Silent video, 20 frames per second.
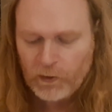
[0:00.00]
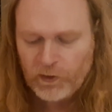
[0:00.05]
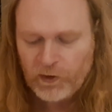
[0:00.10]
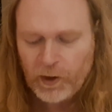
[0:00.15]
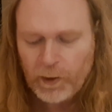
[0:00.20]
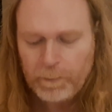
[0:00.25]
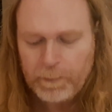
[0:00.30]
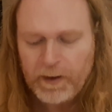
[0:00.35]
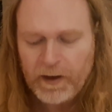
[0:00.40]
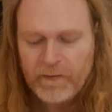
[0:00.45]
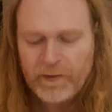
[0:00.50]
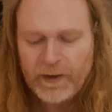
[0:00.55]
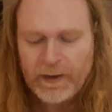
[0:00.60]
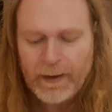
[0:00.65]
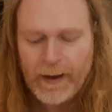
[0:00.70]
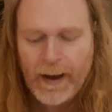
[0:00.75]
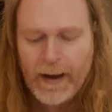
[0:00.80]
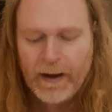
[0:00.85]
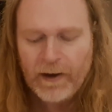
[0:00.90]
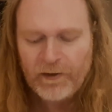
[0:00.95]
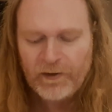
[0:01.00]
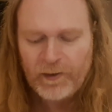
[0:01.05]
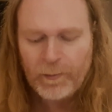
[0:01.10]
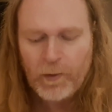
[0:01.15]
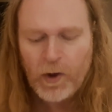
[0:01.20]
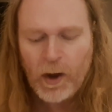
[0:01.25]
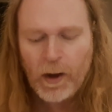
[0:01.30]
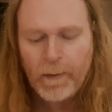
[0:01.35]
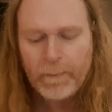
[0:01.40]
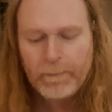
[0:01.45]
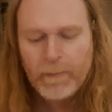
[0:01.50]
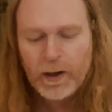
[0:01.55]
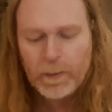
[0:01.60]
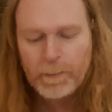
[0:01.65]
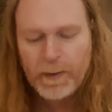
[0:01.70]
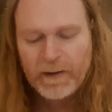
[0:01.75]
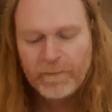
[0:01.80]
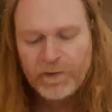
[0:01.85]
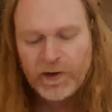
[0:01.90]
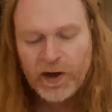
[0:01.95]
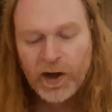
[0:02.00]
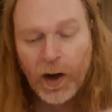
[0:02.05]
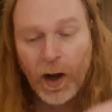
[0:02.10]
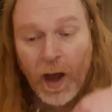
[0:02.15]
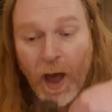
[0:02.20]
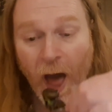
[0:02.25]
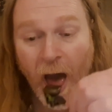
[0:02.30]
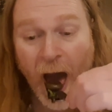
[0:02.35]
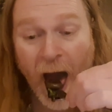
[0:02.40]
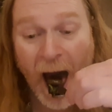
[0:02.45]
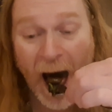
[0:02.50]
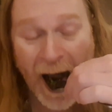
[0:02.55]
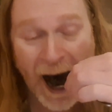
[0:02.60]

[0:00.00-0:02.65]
So a bit of an ASMR mukbang video.